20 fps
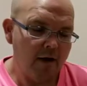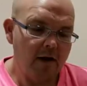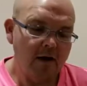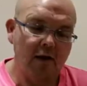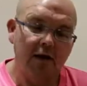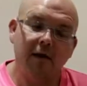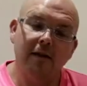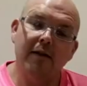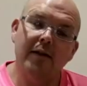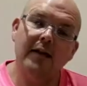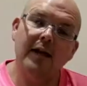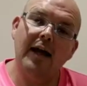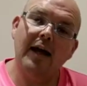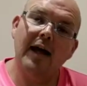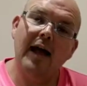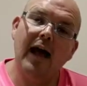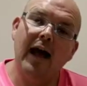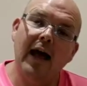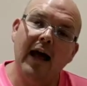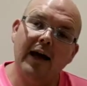The other day
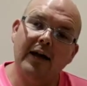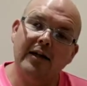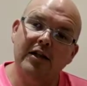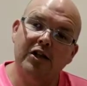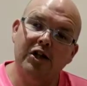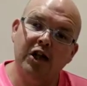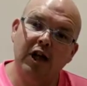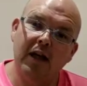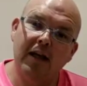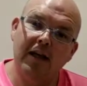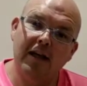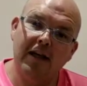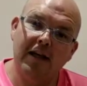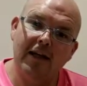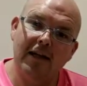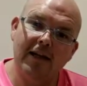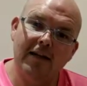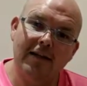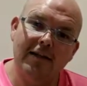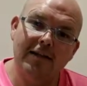I had a
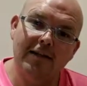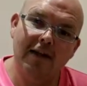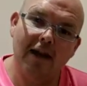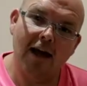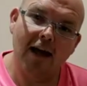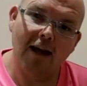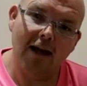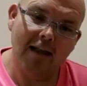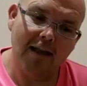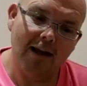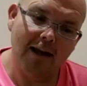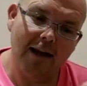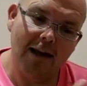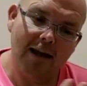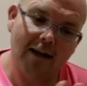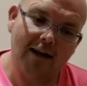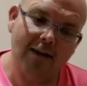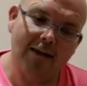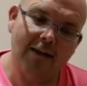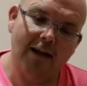Chinese, and the
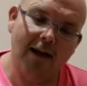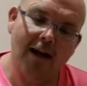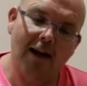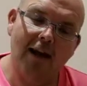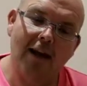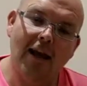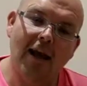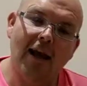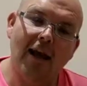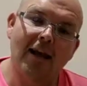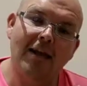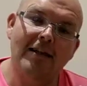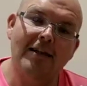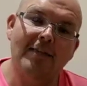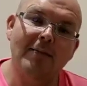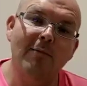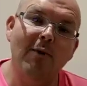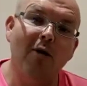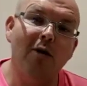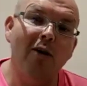next day I
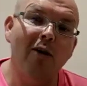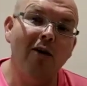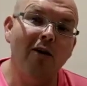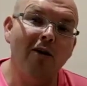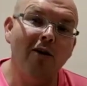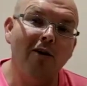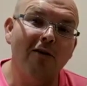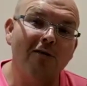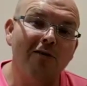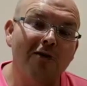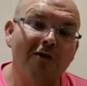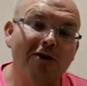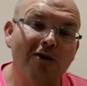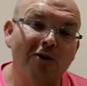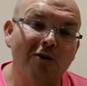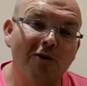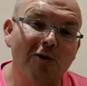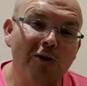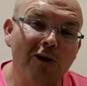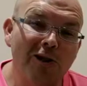smelled a lot of
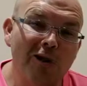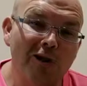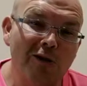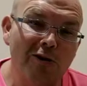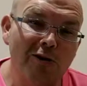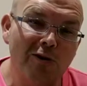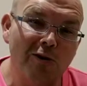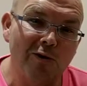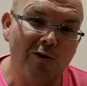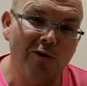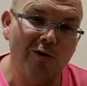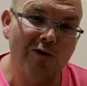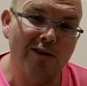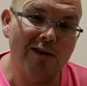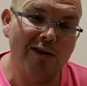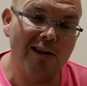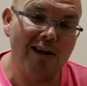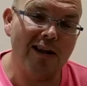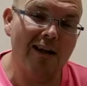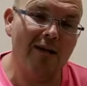soy
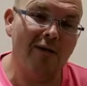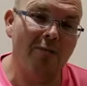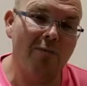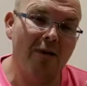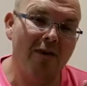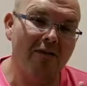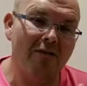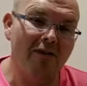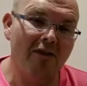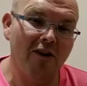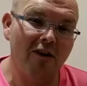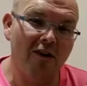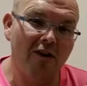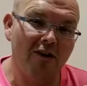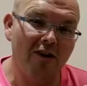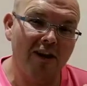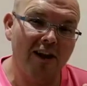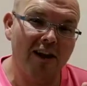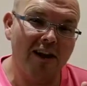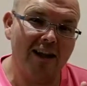sauce, a little bit of
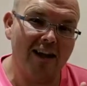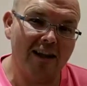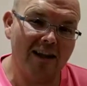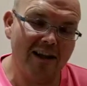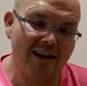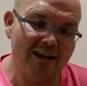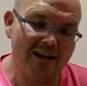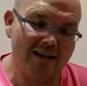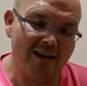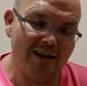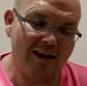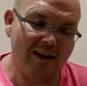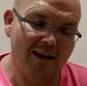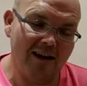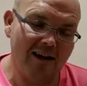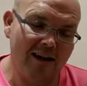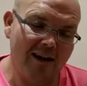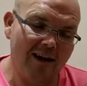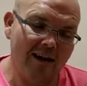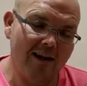garlic, things like
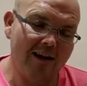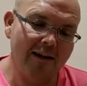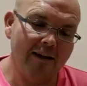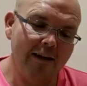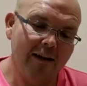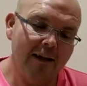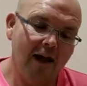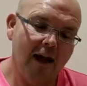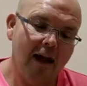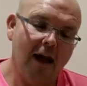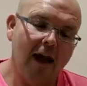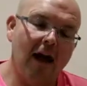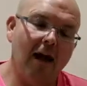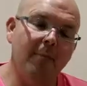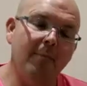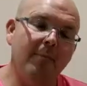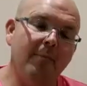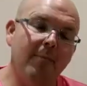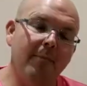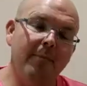that.
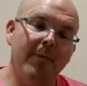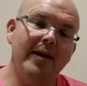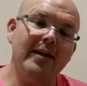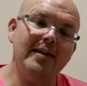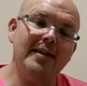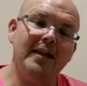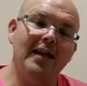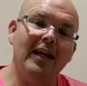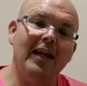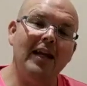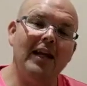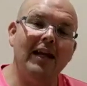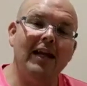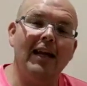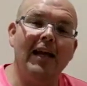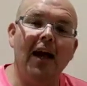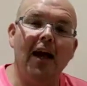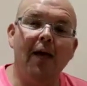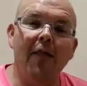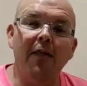But
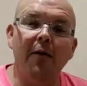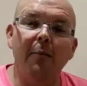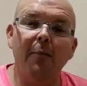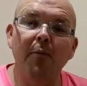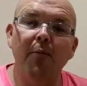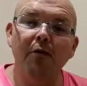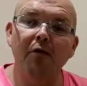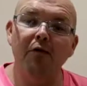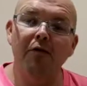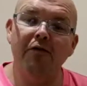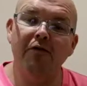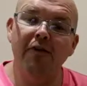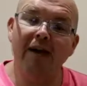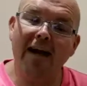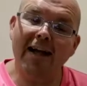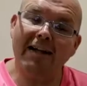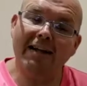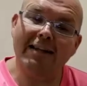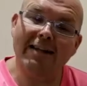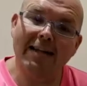basically, the more
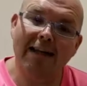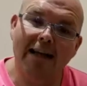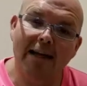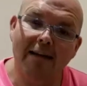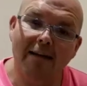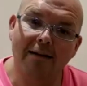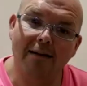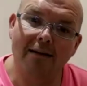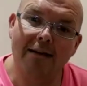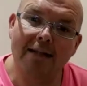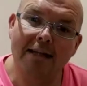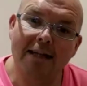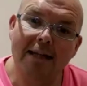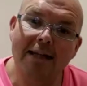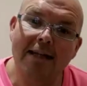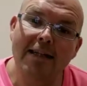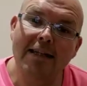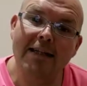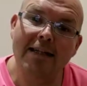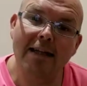fat cells
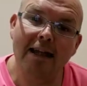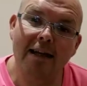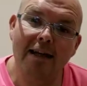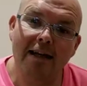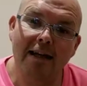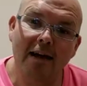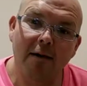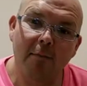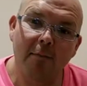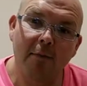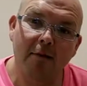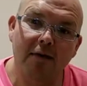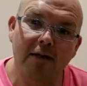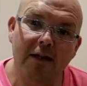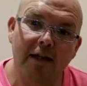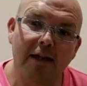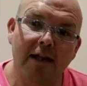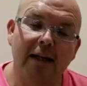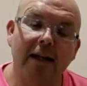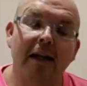inside our
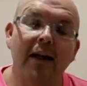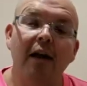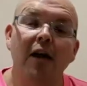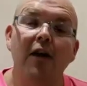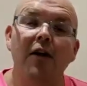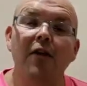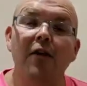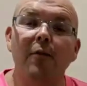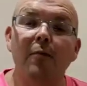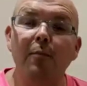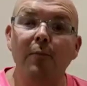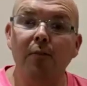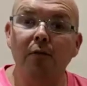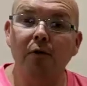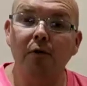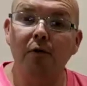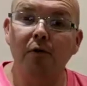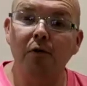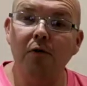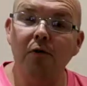body, the
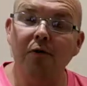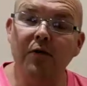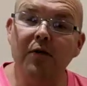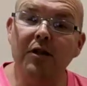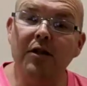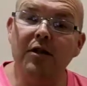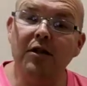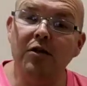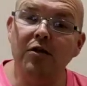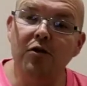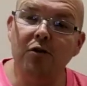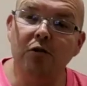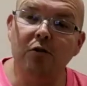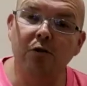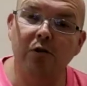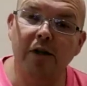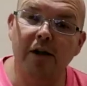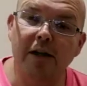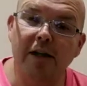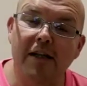more
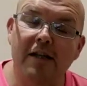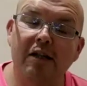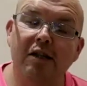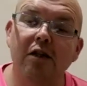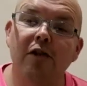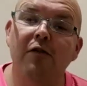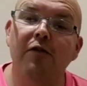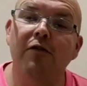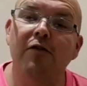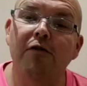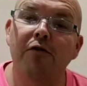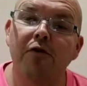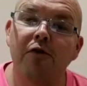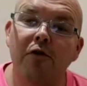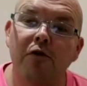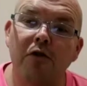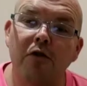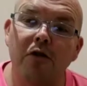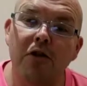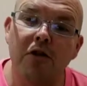storage
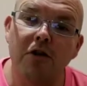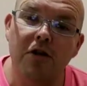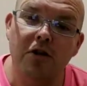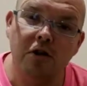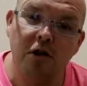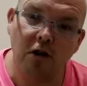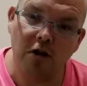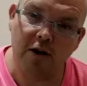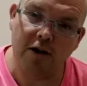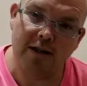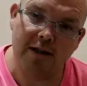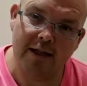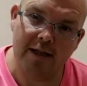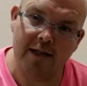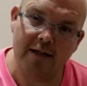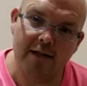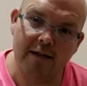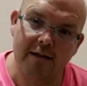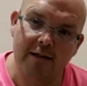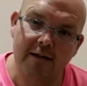for
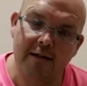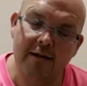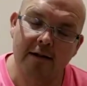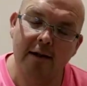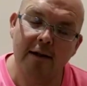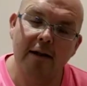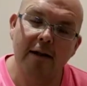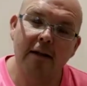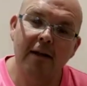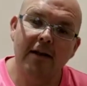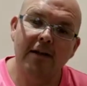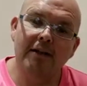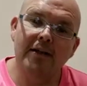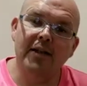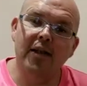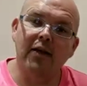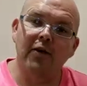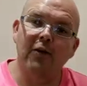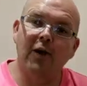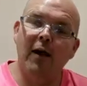toxins.
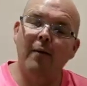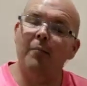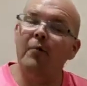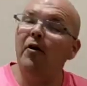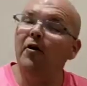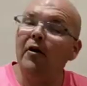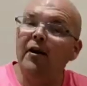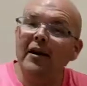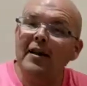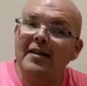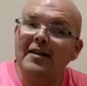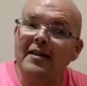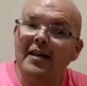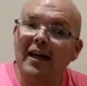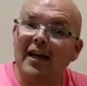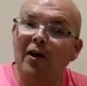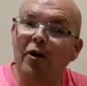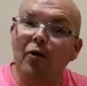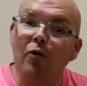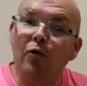So I'm not going to
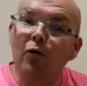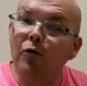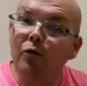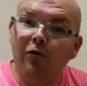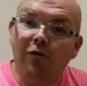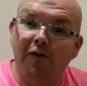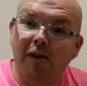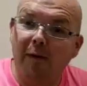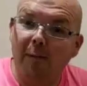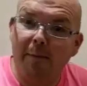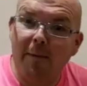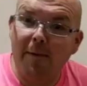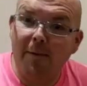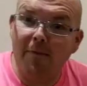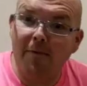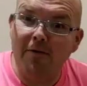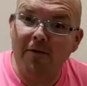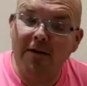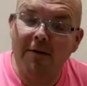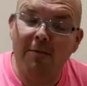say all fat
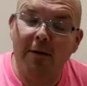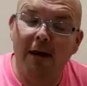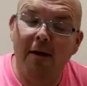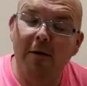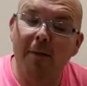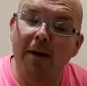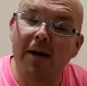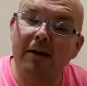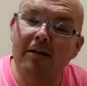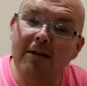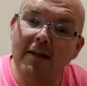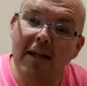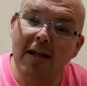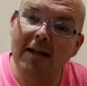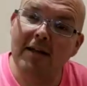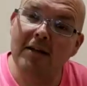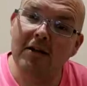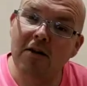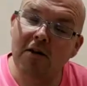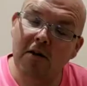people smell, because
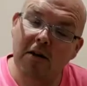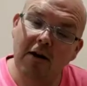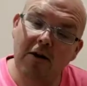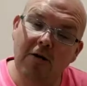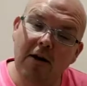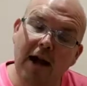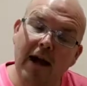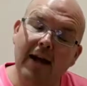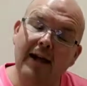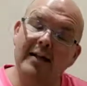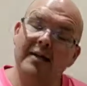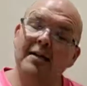that's not correct.